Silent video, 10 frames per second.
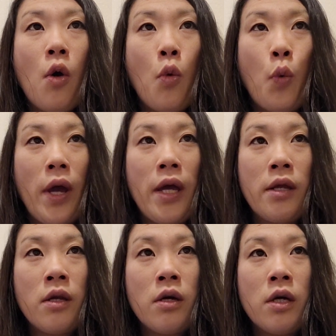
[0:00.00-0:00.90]

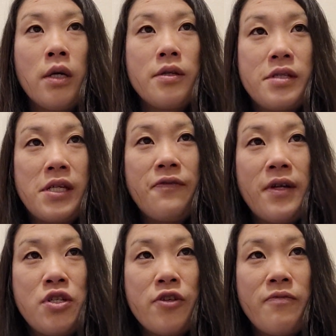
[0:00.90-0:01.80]
when
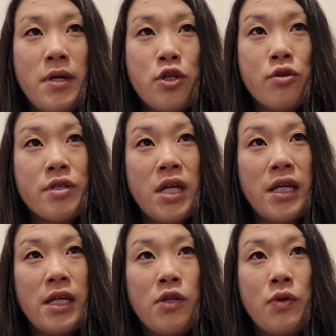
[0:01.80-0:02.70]
defensive measures
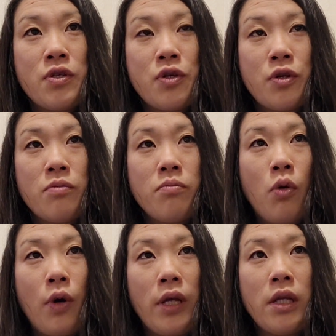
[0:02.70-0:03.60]
kick into a certain
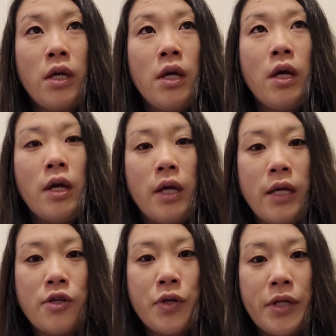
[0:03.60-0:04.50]
point,
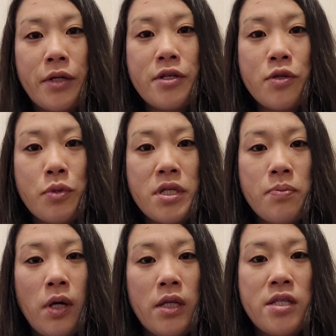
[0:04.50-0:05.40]
it triggers a
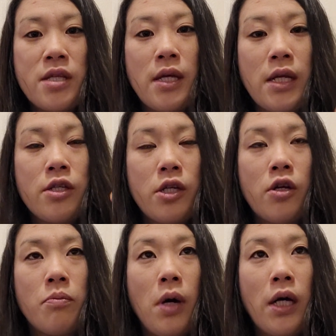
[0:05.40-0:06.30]
response then into
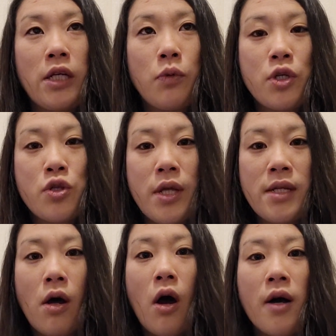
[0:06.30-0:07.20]
your body, which
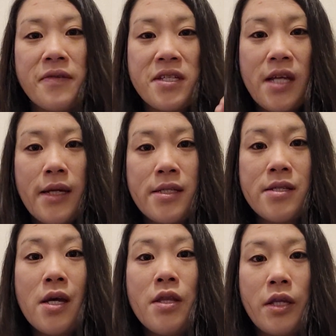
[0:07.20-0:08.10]
then offsets
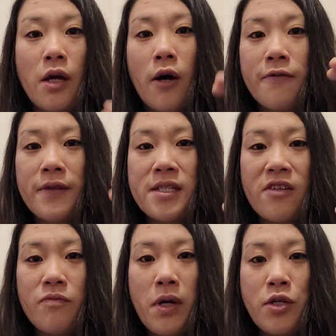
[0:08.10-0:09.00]
the
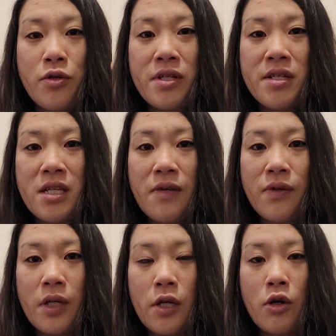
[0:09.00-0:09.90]
offensive measure to see if
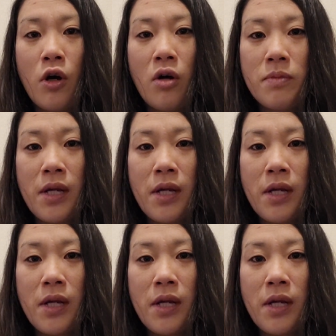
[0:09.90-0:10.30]
it can calm